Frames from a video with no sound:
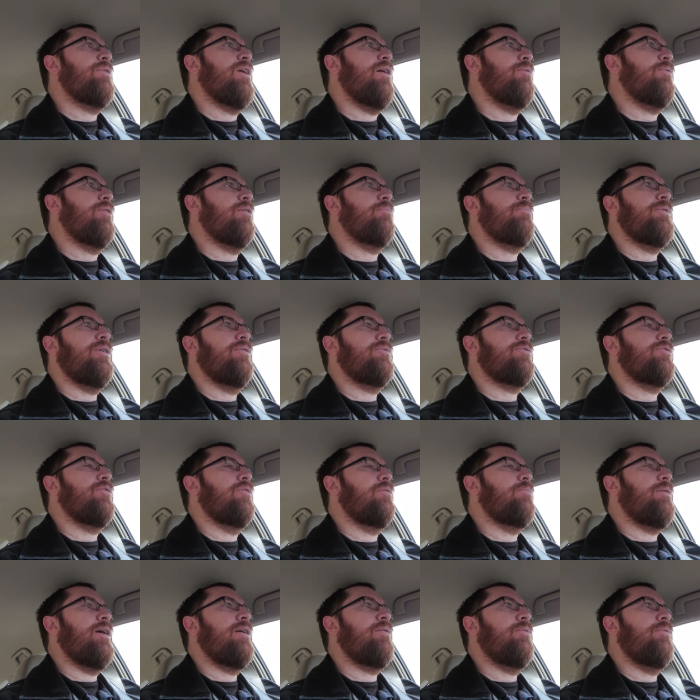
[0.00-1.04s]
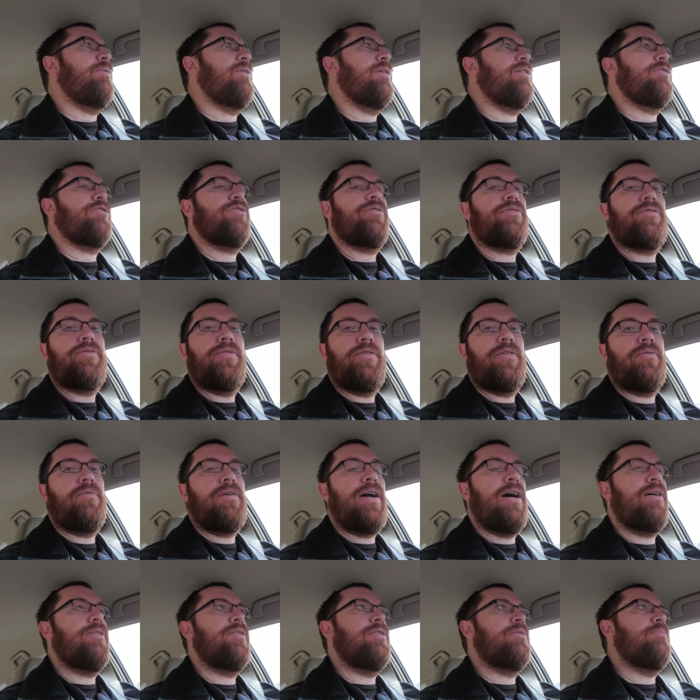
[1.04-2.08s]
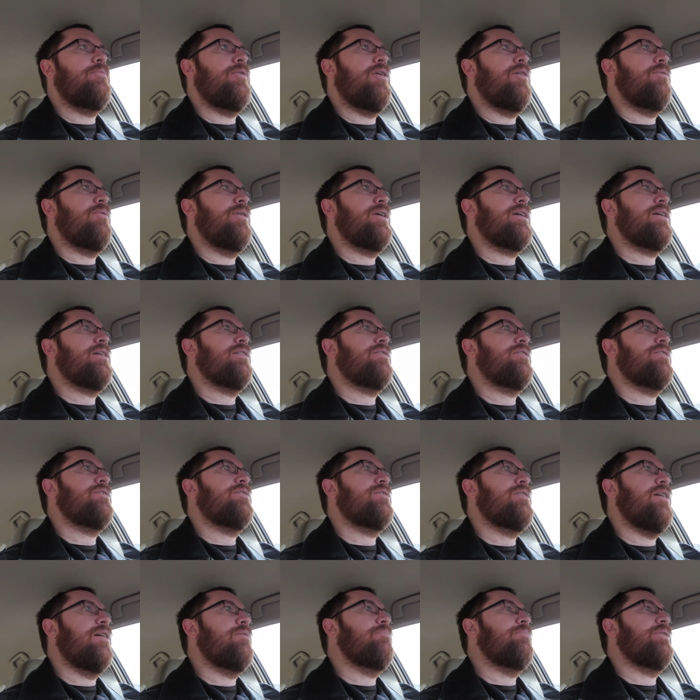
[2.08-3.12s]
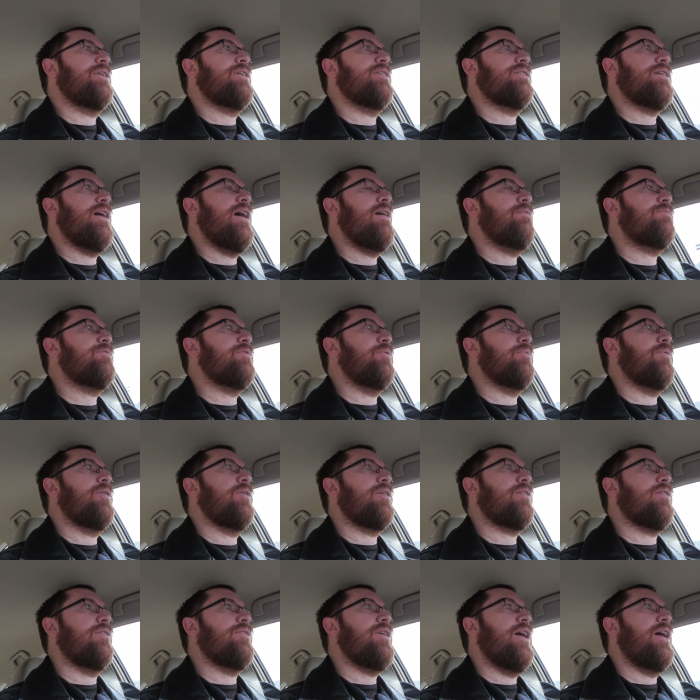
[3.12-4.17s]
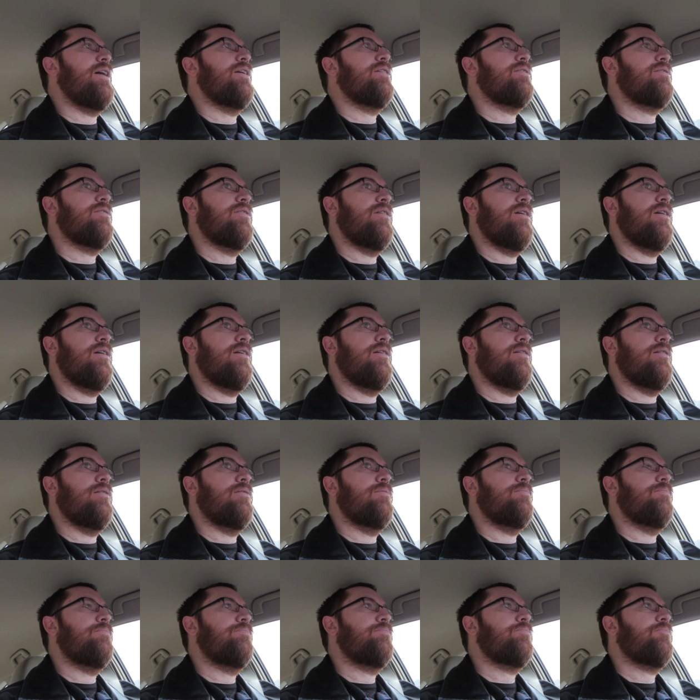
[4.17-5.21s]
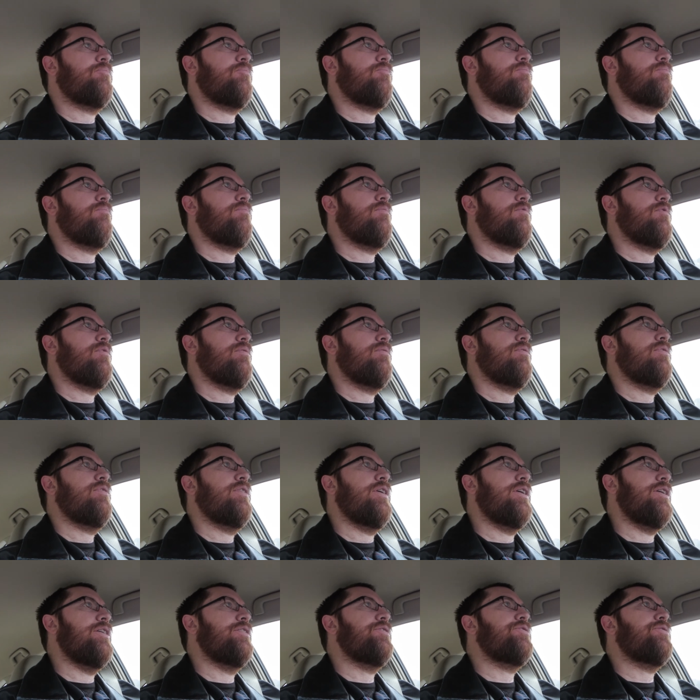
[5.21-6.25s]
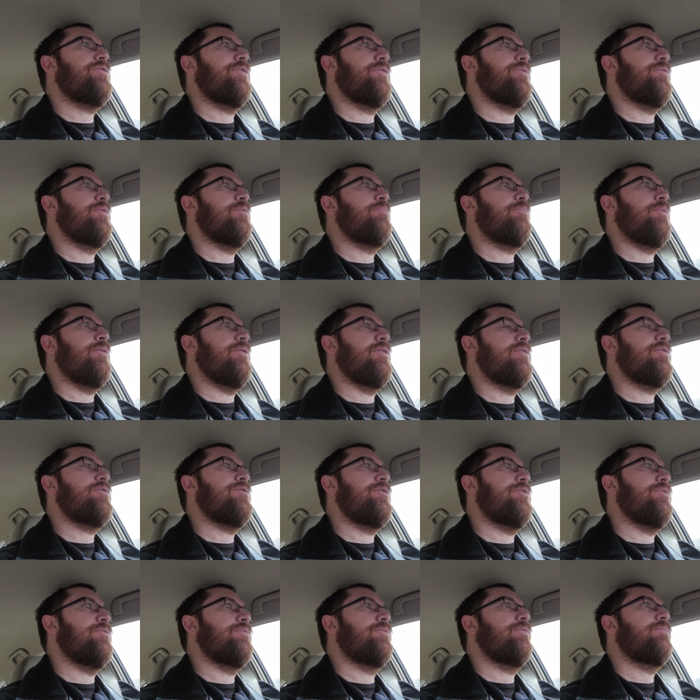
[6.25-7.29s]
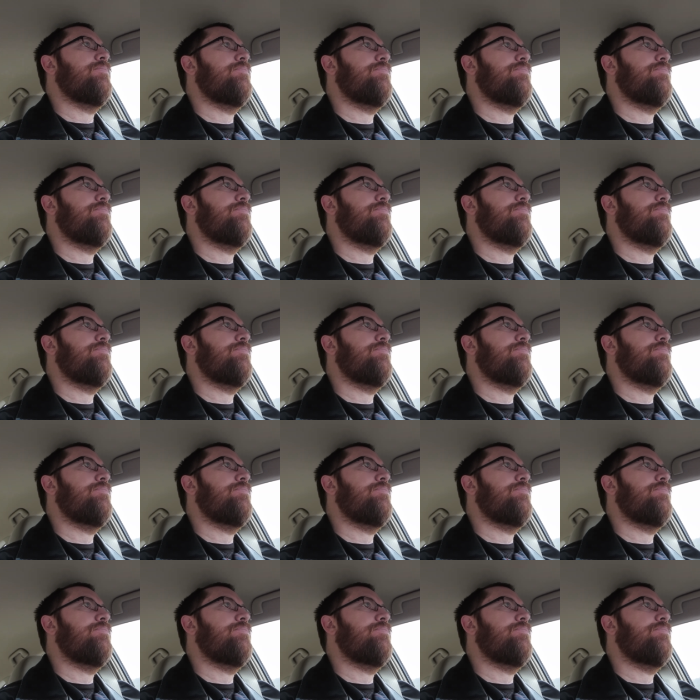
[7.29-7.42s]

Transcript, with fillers: But I want to blow through them. I don't want to screw around anymore. I want to get this done because I have to work on that um, the history report too.